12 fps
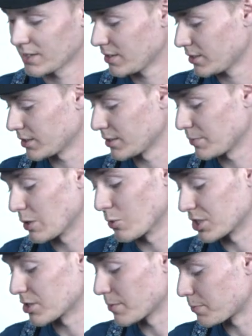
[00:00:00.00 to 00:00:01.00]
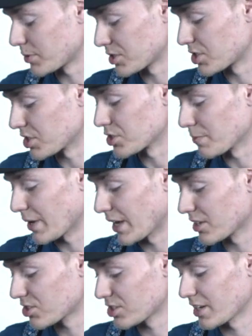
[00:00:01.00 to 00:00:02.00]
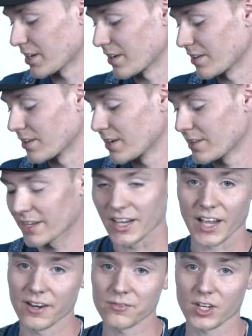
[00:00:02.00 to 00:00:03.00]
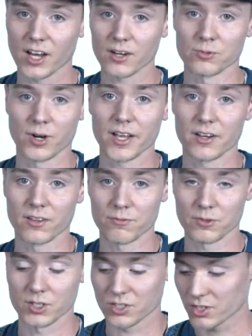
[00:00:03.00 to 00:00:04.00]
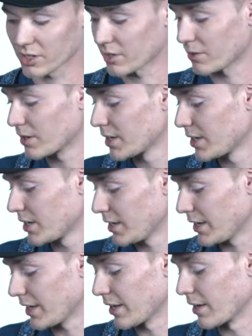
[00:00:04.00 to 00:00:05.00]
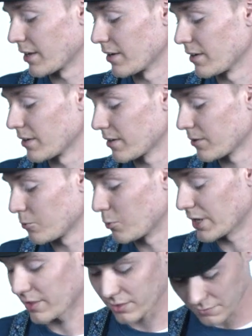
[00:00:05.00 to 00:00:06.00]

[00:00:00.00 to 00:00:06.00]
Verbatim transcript: um, it was a precision bass, and they kind of got it right in the first go. And with